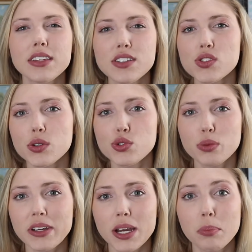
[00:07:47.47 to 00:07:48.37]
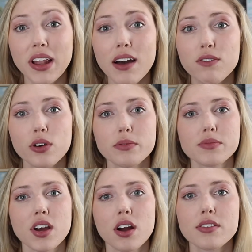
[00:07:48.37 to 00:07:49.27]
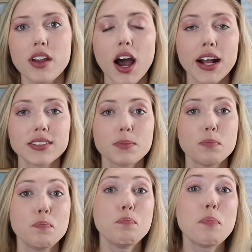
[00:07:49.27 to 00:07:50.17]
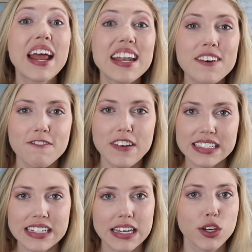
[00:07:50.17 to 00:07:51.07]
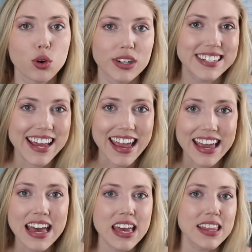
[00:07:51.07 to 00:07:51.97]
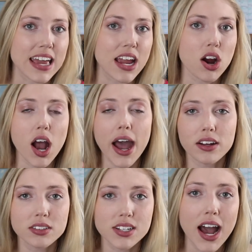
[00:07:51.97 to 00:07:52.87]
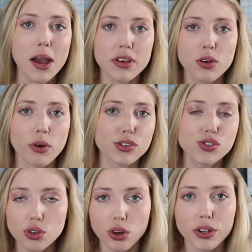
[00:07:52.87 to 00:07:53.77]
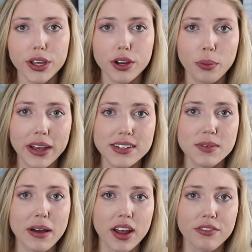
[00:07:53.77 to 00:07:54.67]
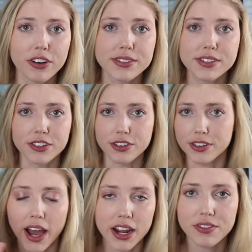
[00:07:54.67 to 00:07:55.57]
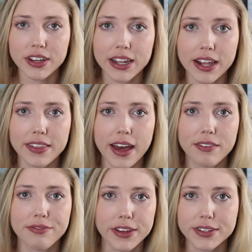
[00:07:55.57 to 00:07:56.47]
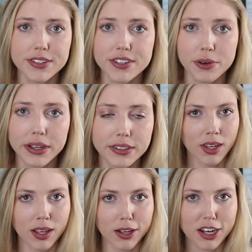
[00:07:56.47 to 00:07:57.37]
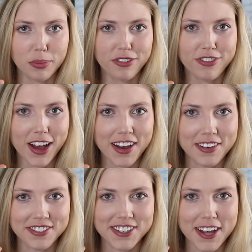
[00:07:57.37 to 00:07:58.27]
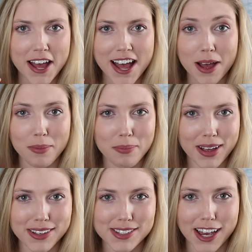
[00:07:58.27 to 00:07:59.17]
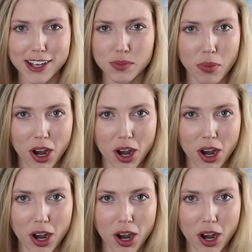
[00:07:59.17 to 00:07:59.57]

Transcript: These social media platforms are not benefiting your day. They are idle time. You are scrolling your way to Mount Everest and you're not even getting that fit to do it. Number five, Musk has